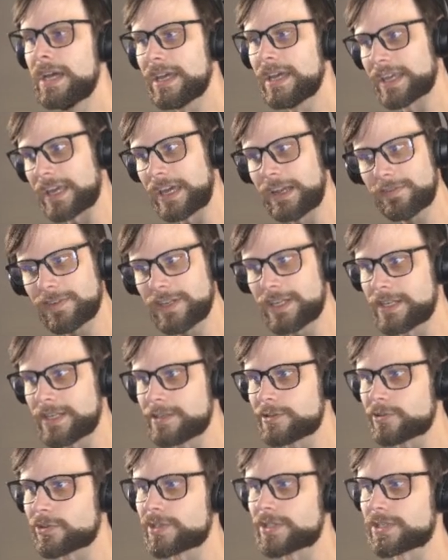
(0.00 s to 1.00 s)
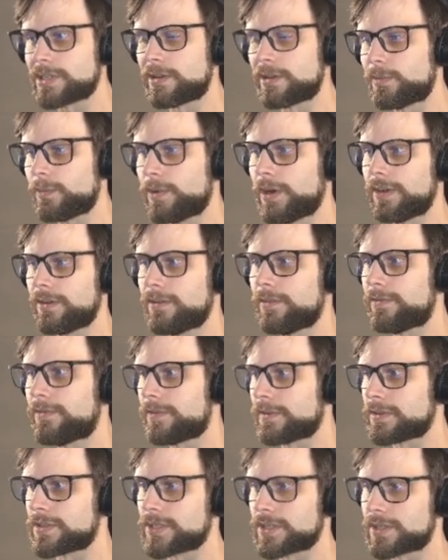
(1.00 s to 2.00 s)
kind of an interesting one
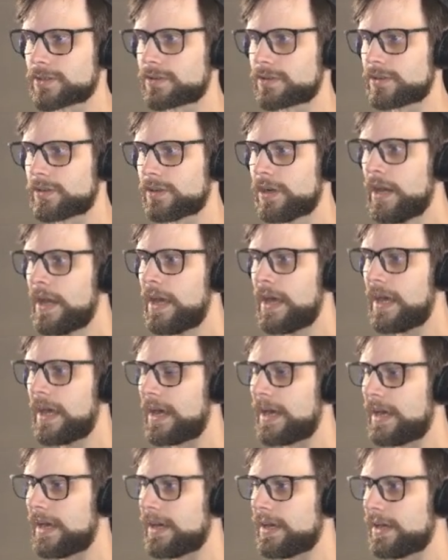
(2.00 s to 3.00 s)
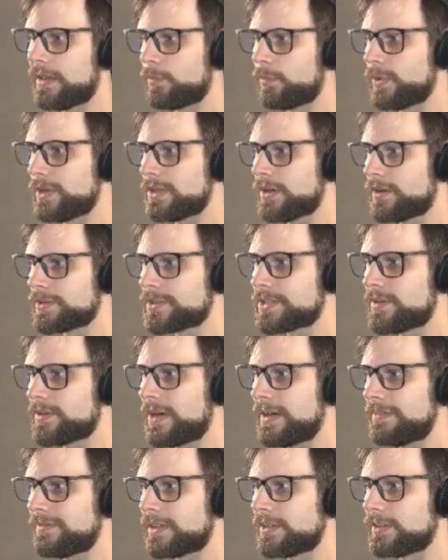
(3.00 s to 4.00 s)
for sure. Uh, we also
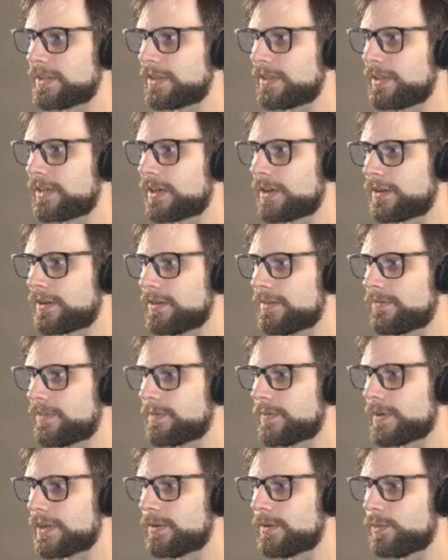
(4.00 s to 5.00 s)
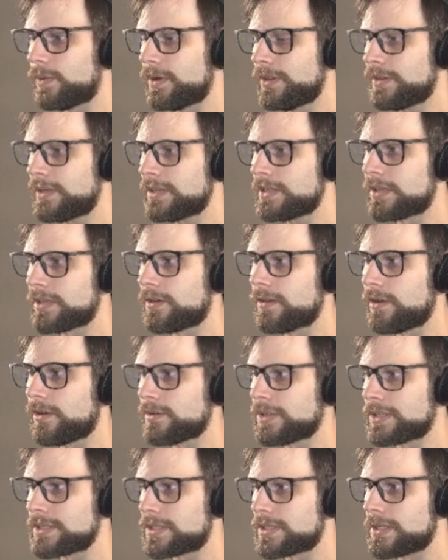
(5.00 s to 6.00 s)
have the Liliana of the Veil. One thing to
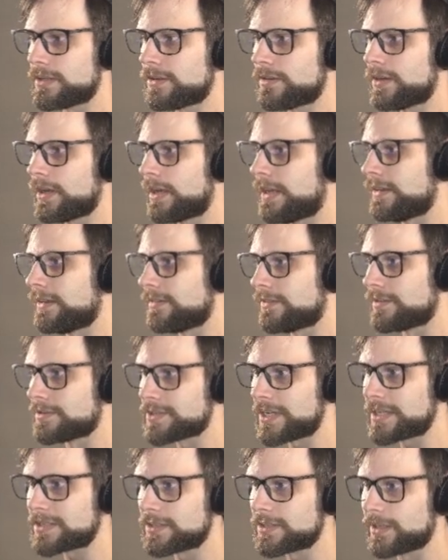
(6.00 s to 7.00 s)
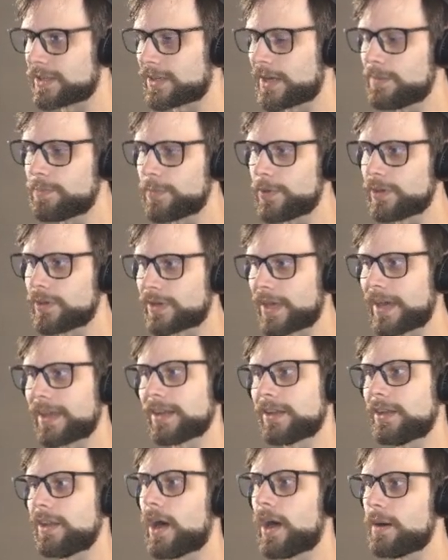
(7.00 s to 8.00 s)
notice here, and there's actually a couple kind
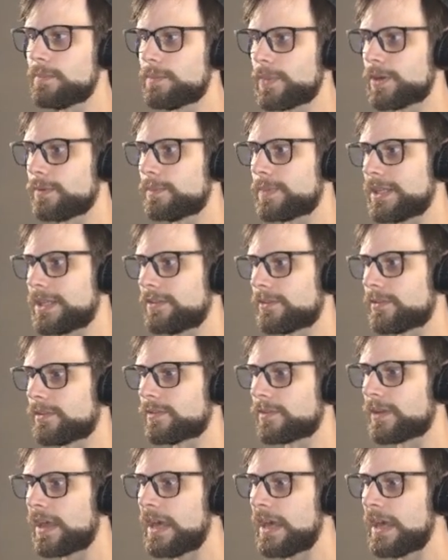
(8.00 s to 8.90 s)
of nombo pieces.